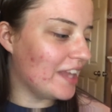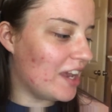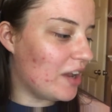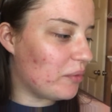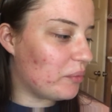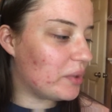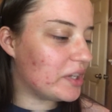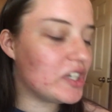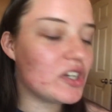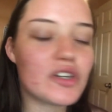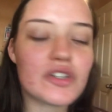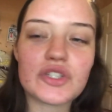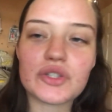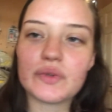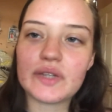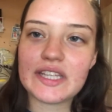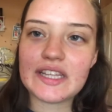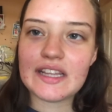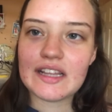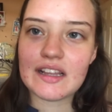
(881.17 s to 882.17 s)
when you're
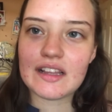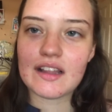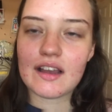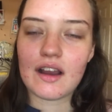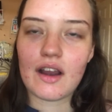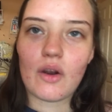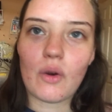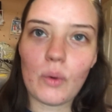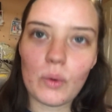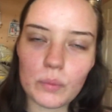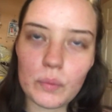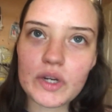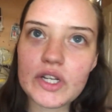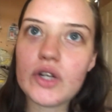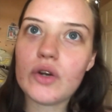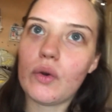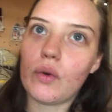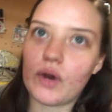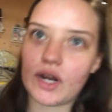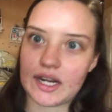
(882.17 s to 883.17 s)
doing, or when
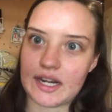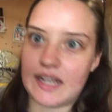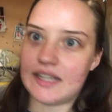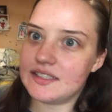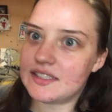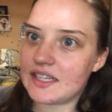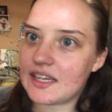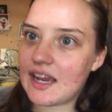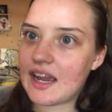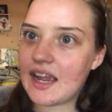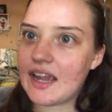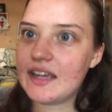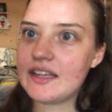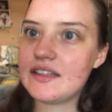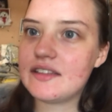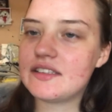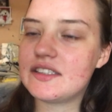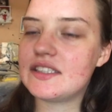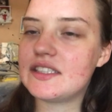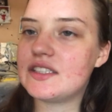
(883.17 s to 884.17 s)
you're organizing, I
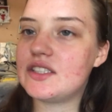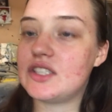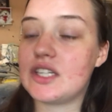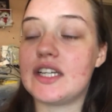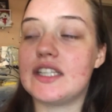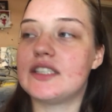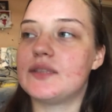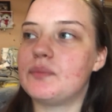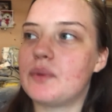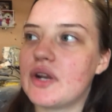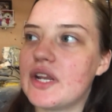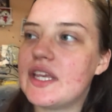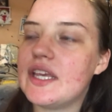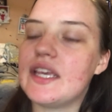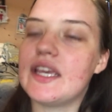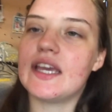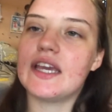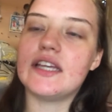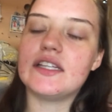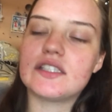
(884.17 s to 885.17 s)
suggest breaking
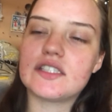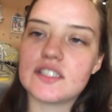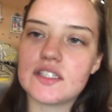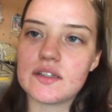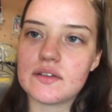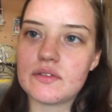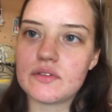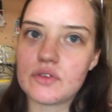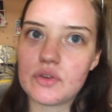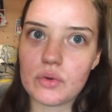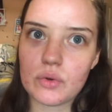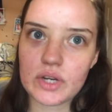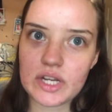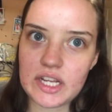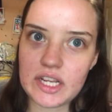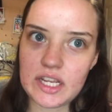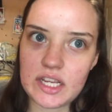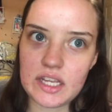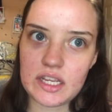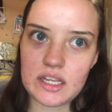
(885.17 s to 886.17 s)
it into
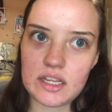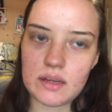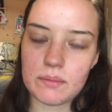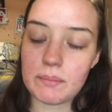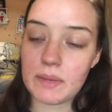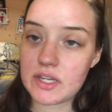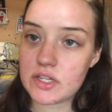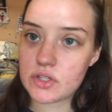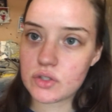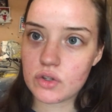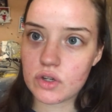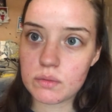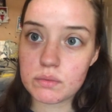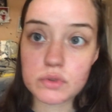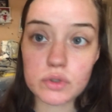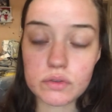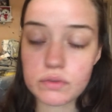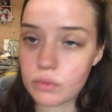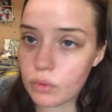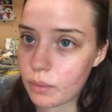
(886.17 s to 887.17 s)
3 major groups
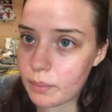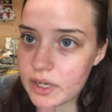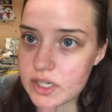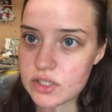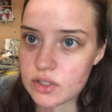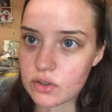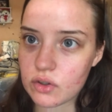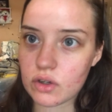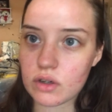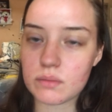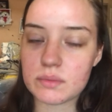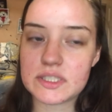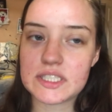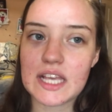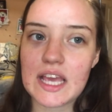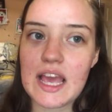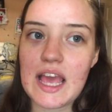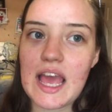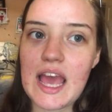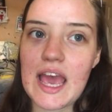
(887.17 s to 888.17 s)
or 4 major groups,
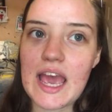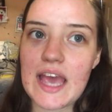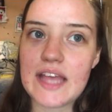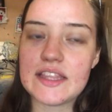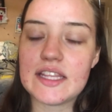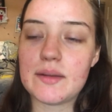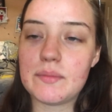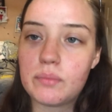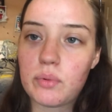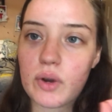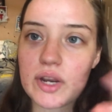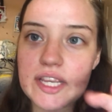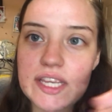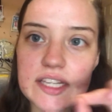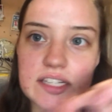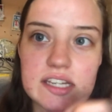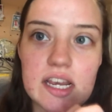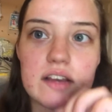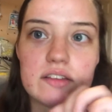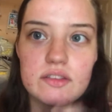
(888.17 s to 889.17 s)
and then breaking
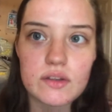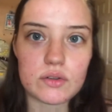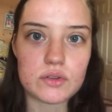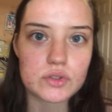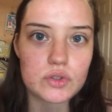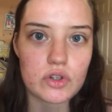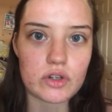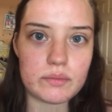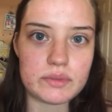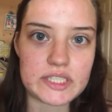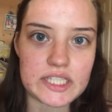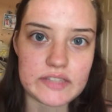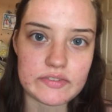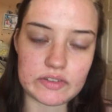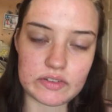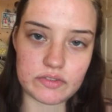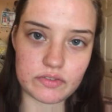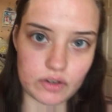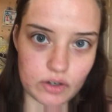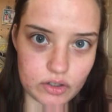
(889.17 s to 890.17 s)
down those groups
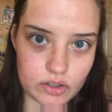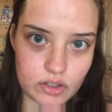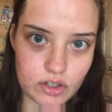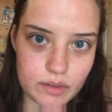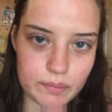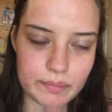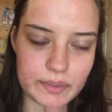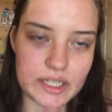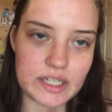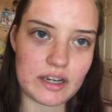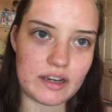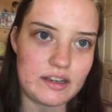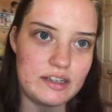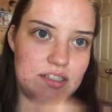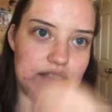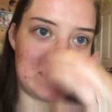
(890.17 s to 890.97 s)
even further, because